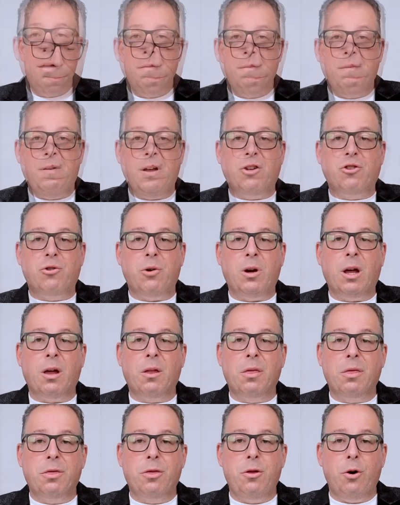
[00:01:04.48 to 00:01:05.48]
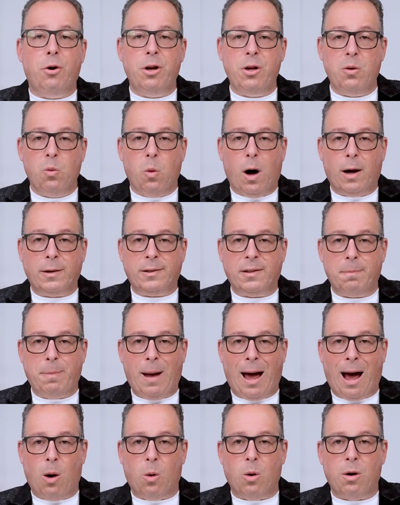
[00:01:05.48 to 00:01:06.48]
Featuring 30 watts of
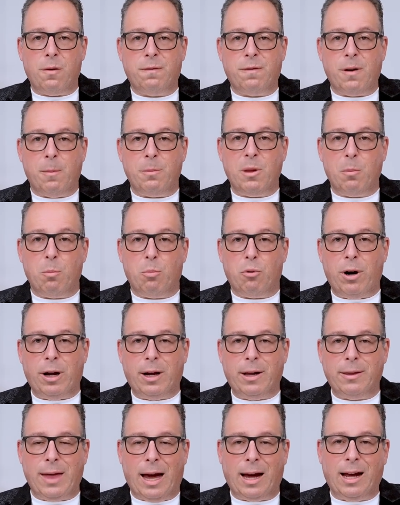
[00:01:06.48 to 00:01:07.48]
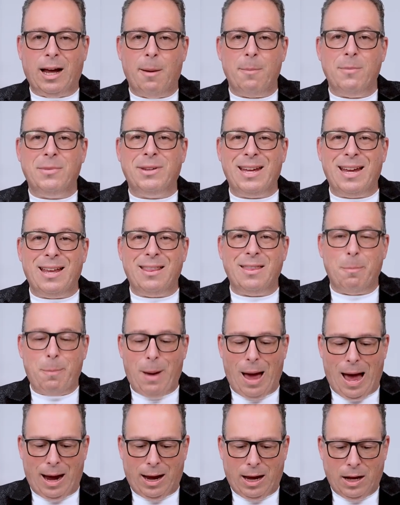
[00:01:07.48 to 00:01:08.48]
power from the brick that comes in the
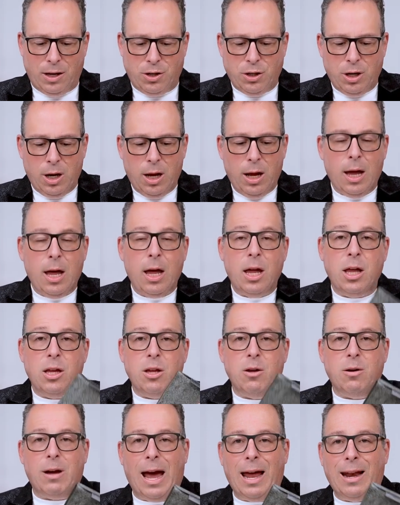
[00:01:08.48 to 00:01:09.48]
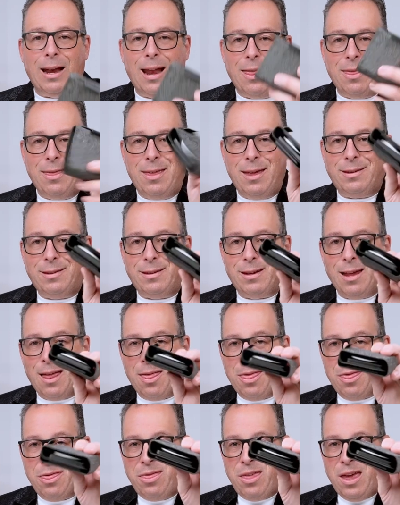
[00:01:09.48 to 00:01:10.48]
package, you get this
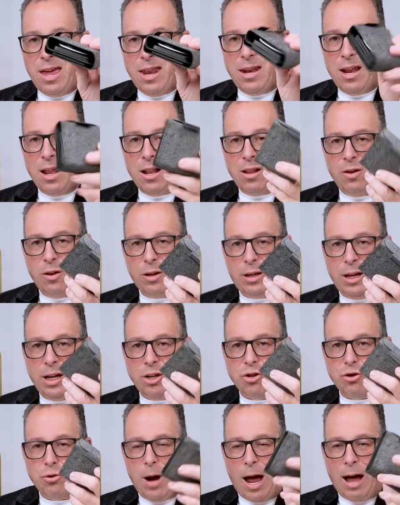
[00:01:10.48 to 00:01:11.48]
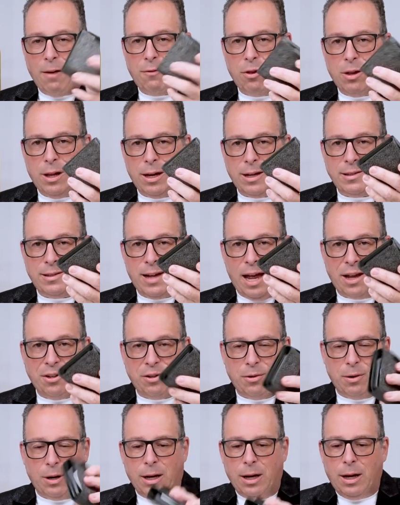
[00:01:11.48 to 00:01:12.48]
thin looking travel
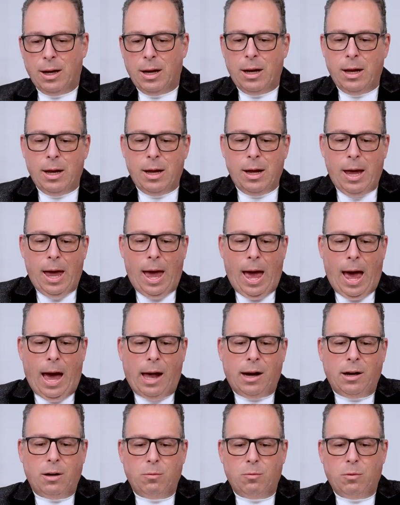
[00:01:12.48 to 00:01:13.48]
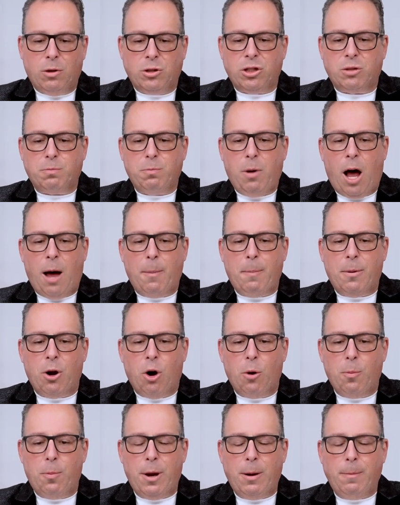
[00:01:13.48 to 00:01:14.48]
accessory. And we'll just pop it
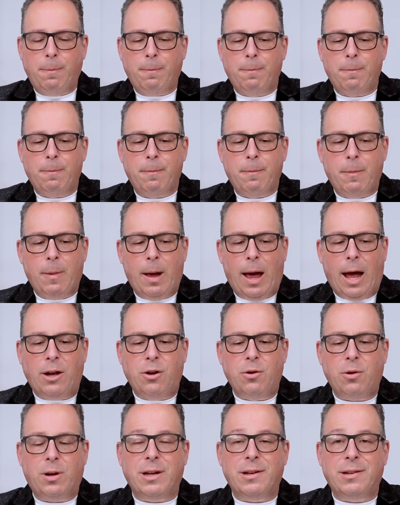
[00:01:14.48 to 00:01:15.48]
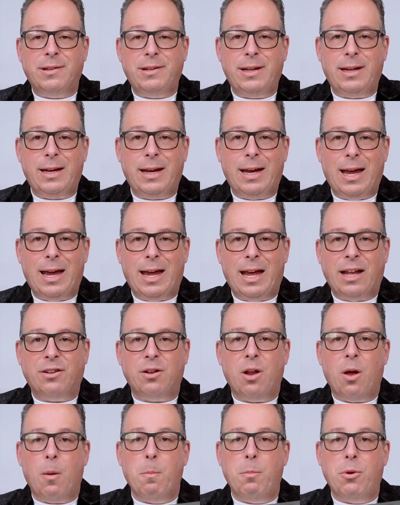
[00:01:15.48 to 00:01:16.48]
open and you can see
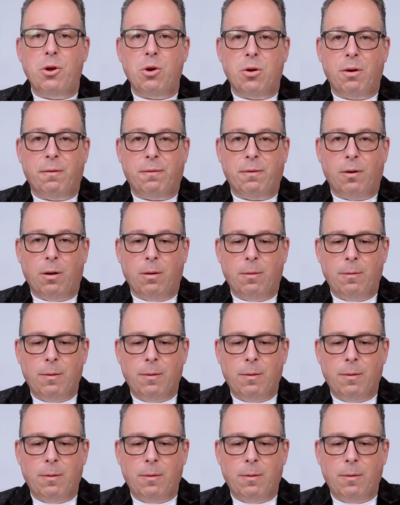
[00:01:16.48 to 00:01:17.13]
it's beautiful.